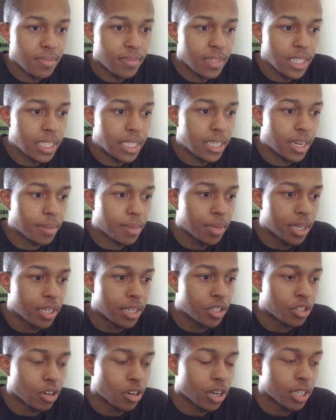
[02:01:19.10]
I'm going to
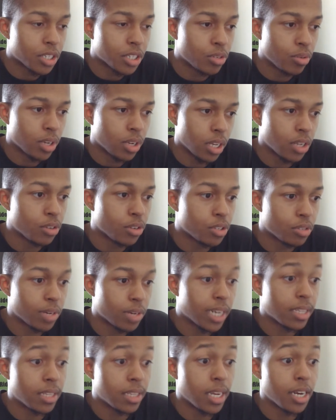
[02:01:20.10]
draw to a close
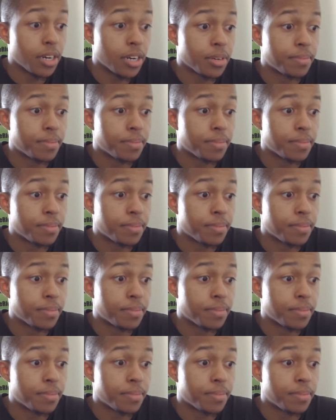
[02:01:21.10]
right there.